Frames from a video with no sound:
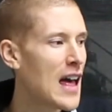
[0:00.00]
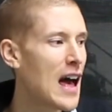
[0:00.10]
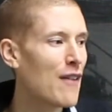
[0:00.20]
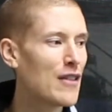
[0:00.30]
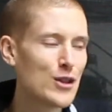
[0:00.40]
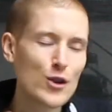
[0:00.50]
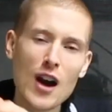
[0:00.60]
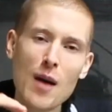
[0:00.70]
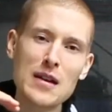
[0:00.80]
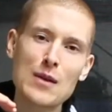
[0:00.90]
and then you
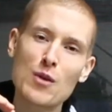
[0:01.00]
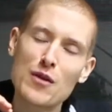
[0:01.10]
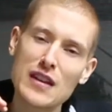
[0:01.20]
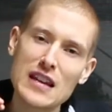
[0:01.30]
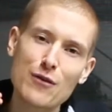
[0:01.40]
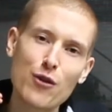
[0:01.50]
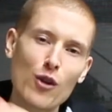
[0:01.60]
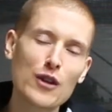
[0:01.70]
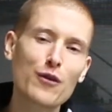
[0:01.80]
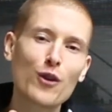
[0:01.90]
come in with the 4
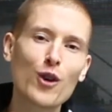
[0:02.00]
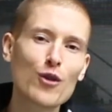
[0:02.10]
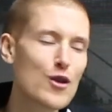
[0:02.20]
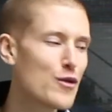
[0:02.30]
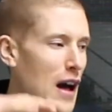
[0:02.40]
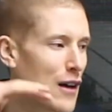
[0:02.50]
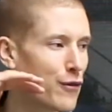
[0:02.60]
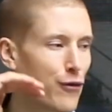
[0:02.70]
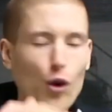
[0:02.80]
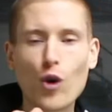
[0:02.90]
on the floor groove at
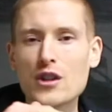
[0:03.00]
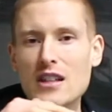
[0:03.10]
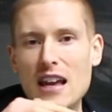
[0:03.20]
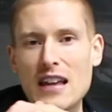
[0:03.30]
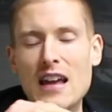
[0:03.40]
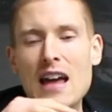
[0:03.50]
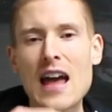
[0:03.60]
forte.